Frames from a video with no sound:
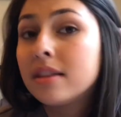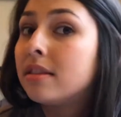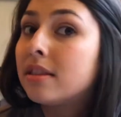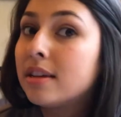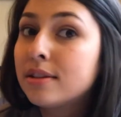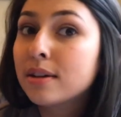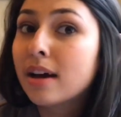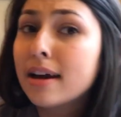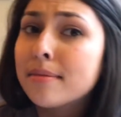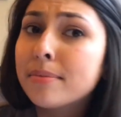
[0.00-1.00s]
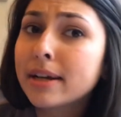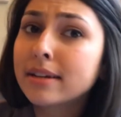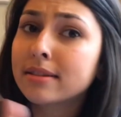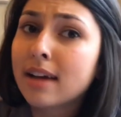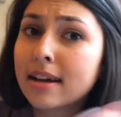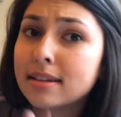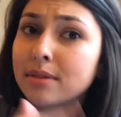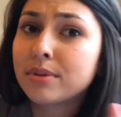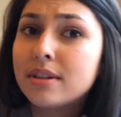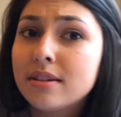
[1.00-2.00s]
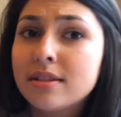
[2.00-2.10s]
And this kind of ties in with